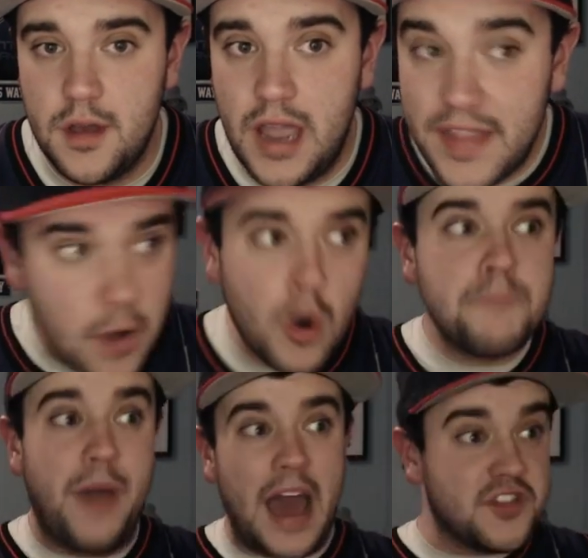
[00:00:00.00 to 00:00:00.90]
And they weren't
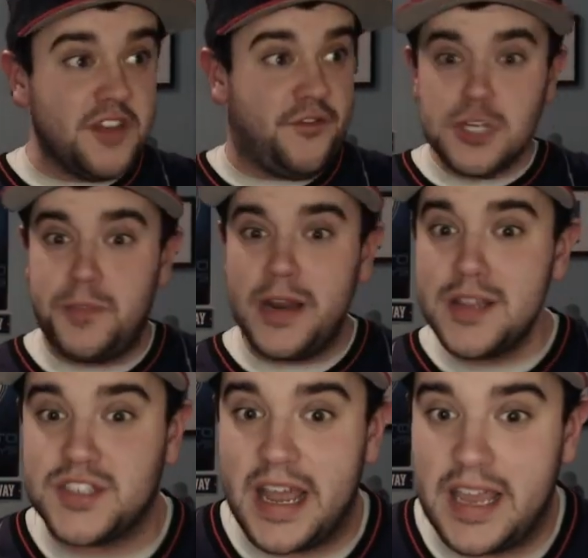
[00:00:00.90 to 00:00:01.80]
bad for the first bit of the
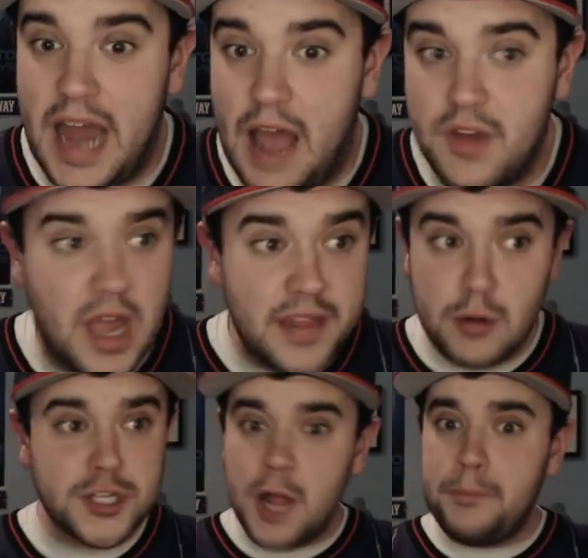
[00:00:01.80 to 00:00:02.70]
second half. They were
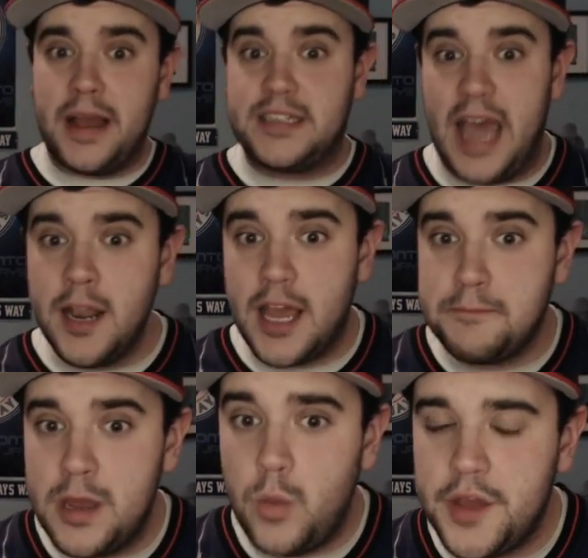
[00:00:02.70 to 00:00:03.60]
still up by 10, like
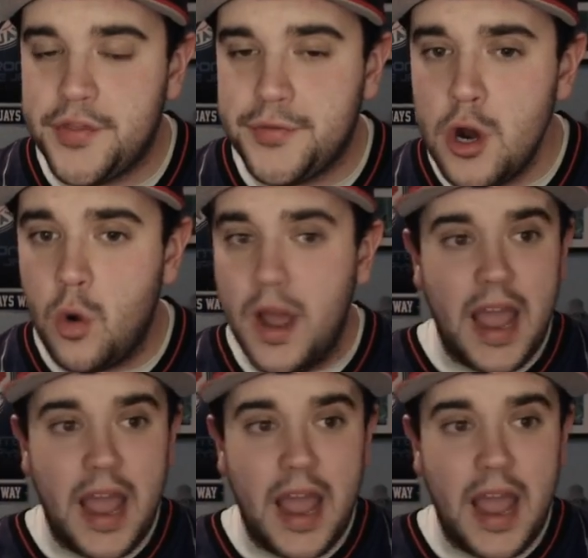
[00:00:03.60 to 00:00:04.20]
midway through.